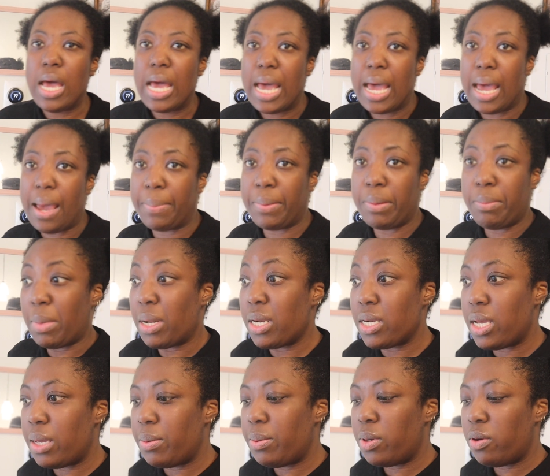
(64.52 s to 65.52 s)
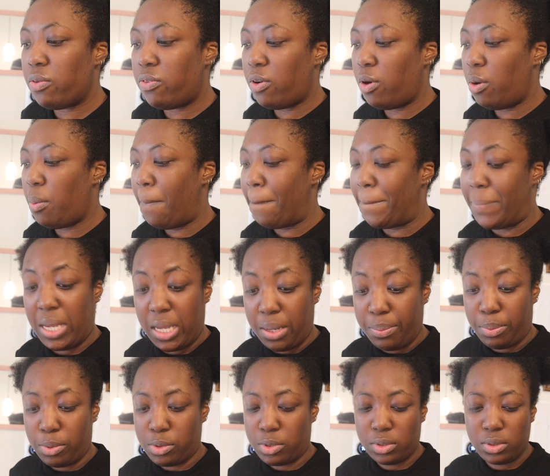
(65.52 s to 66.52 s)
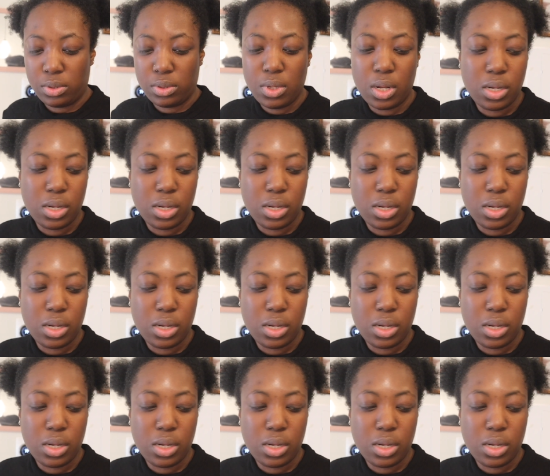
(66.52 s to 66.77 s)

Happy Monday, beautiful people.